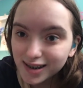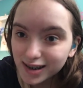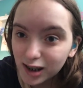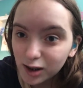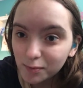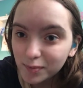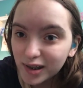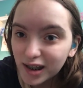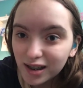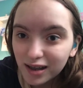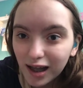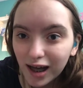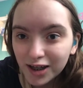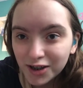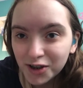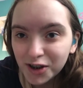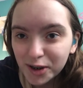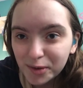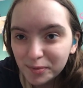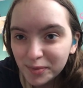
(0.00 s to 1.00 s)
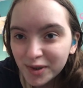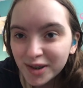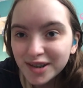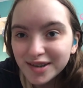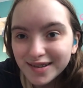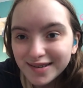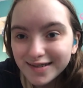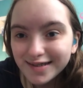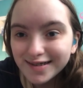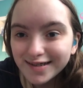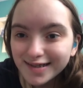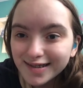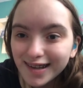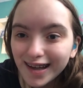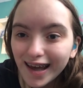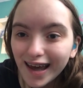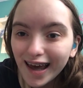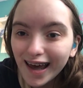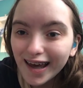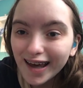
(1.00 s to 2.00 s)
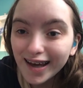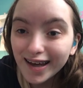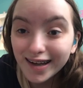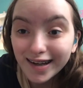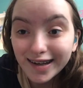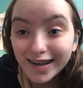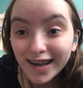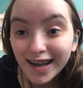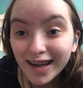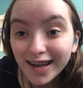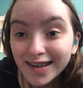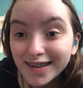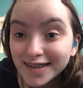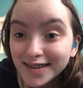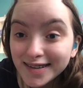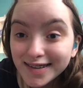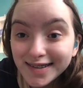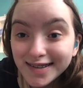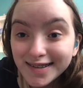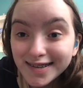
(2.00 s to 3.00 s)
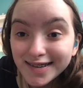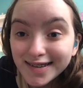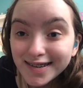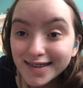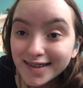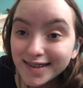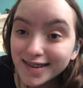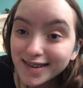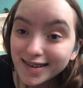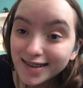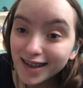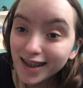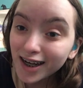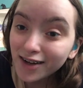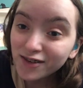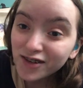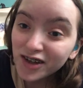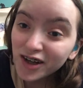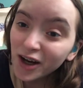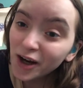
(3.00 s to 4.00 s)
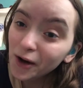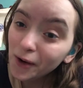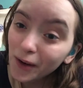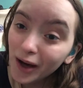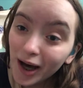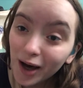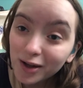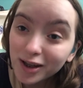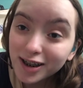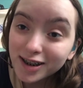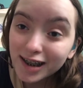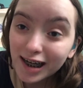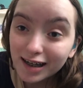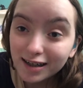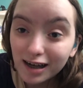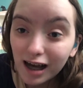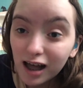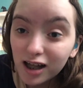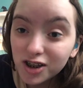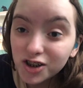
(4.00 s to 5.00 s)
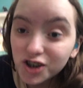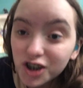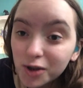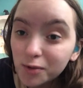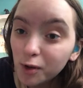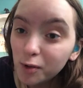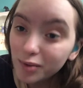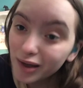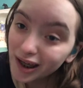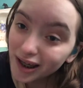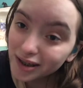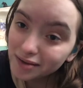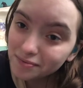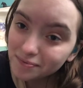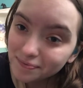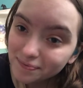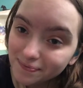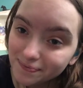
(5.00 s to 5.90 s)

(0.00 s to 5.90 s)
it'd be a lot cheaper. And you never know how the technology will be.